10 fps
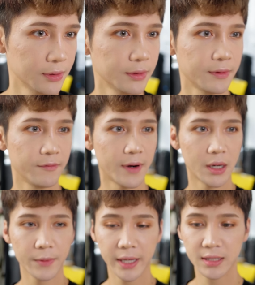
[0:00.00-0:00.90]
From far
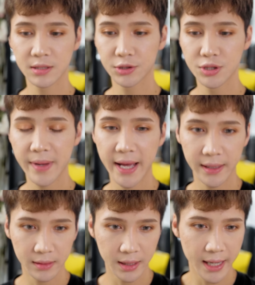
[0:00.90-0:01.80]
away, it doesn't look too
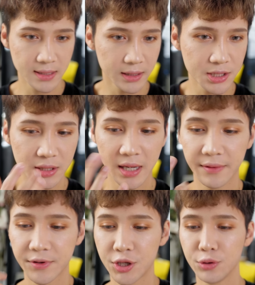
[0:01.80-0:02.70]
bad. It's like it's kind
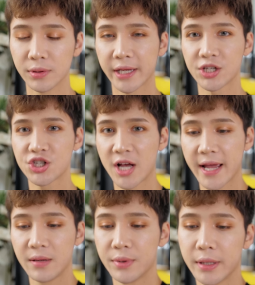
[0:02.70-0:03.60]
of cute like
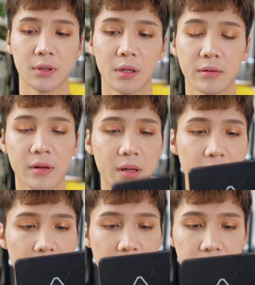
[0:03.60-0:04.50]
shine, but other than
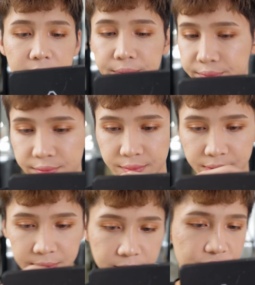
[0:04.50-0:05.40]
that,
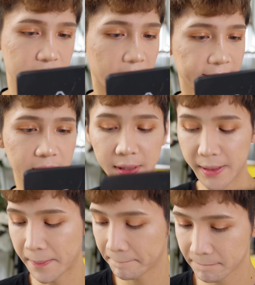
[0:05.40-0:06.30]
I, she's not feeling
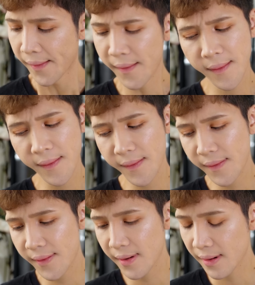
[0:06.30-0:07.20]
it.
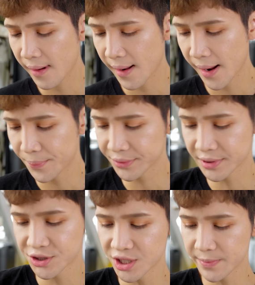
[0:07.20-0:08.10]
Uh, I put
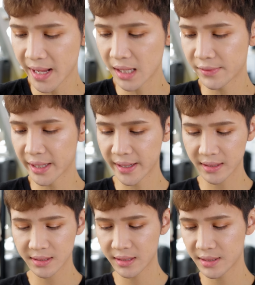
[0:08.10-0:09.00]
the cheek palette right
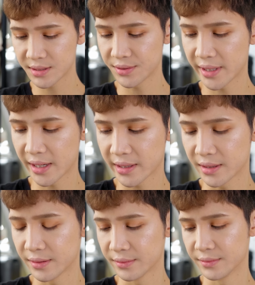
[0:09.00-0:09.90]
next to this so that I
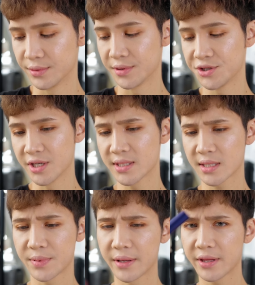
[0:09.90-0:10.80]
can do the cheeks
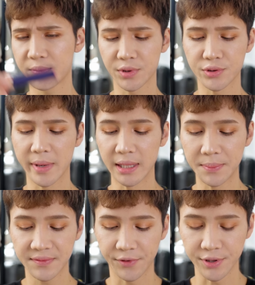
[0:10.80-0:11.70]
next, but I think I'm gonna do my
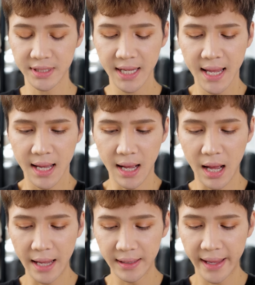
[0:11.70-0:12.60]
lips first. Uh,
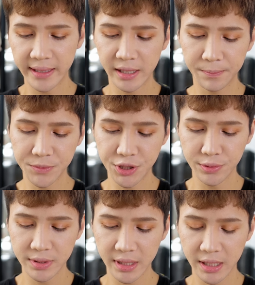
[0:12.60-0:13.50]
I end up
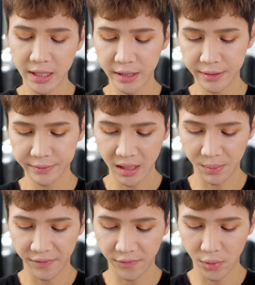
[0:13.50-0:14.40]
choosing
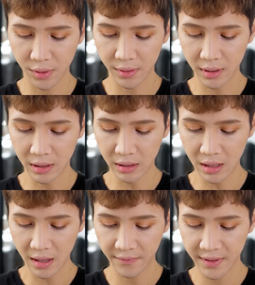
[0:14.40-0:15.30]
number four,
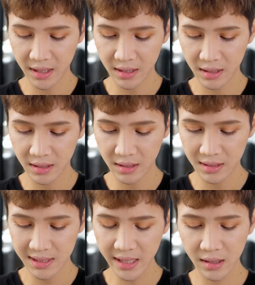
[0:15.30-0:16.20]
Love
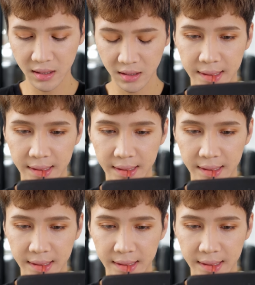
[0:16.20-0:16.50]
sick?